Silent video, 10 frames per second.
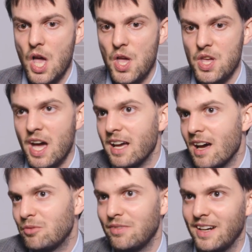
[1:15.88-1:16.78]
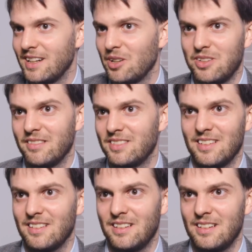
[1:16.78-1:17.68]
yeah, I have to find out
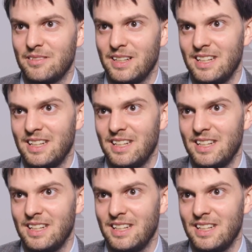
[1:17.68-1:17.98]
after